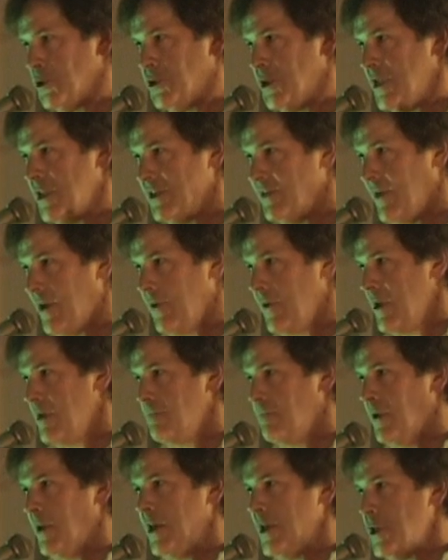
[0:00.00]
she's very
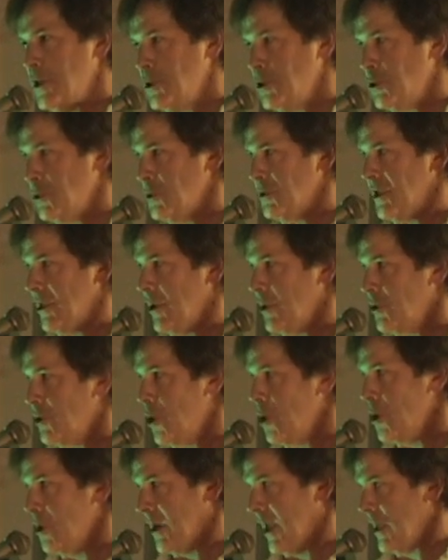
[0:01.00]
pleased you see her
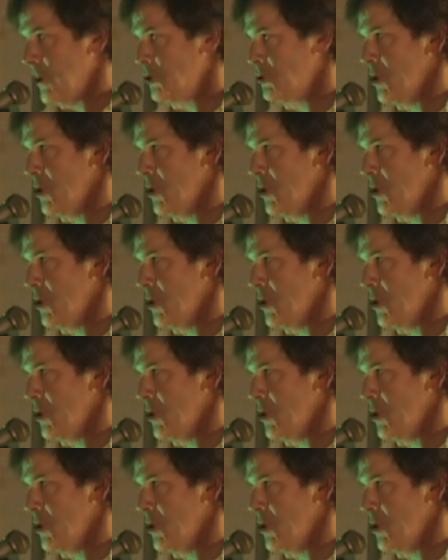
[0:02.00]
dog had